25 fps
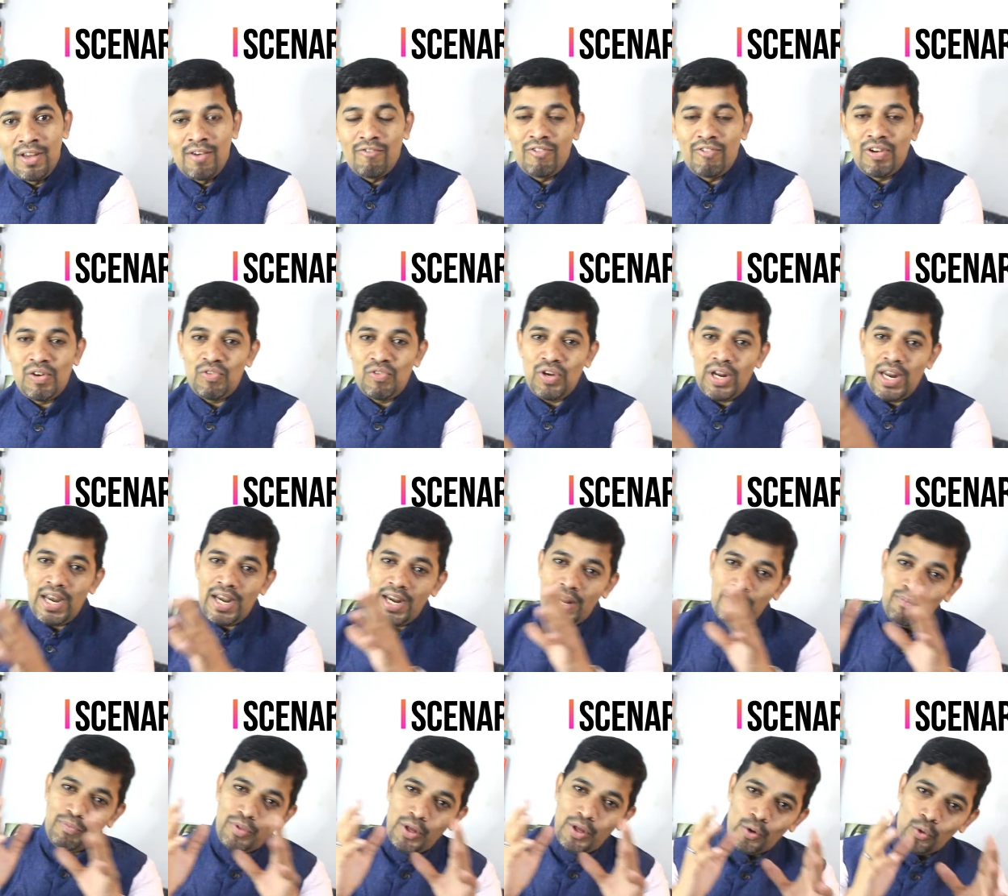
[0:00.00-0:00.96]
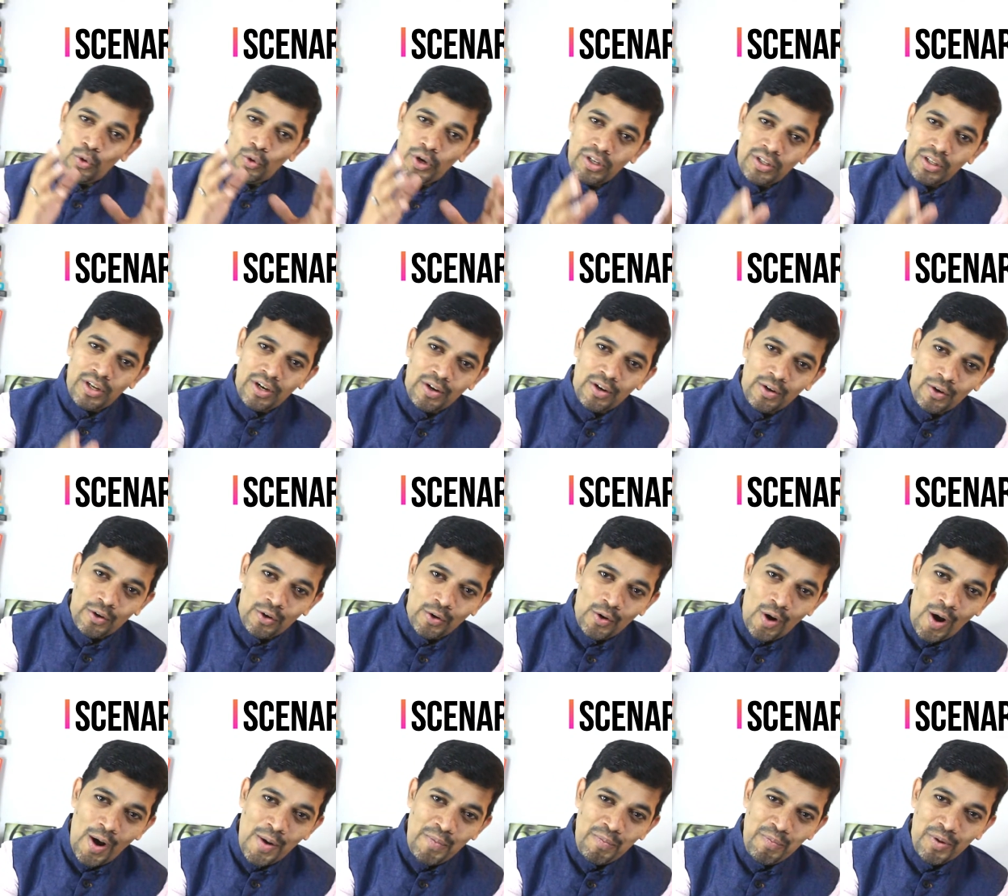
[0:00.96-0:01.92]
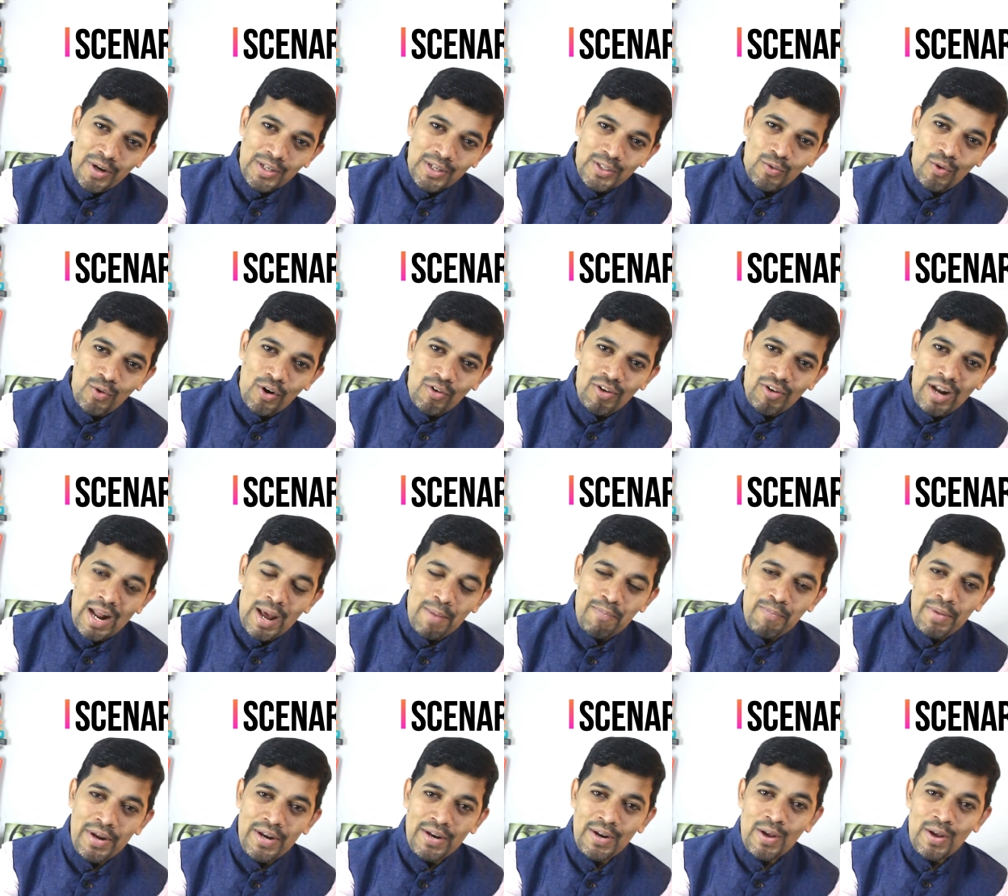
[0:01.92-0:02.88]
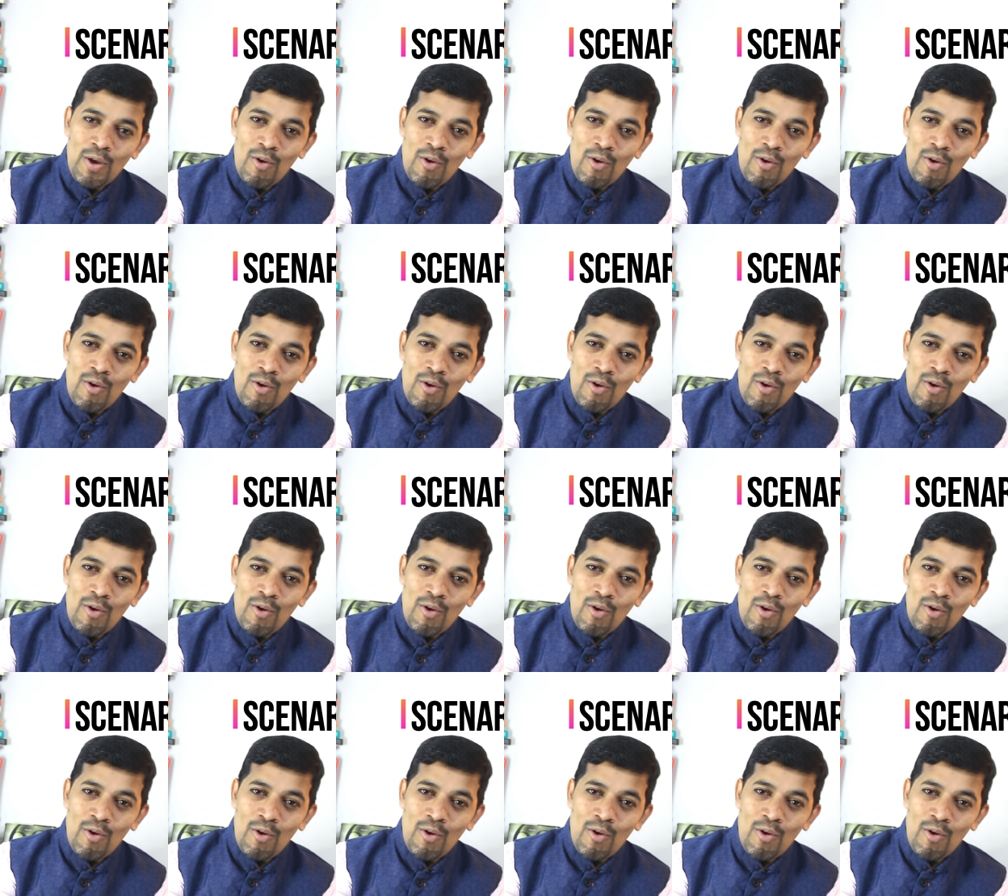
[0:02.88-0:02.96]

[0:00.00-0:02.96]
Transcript: When we end up doing the wrong process, what will happen?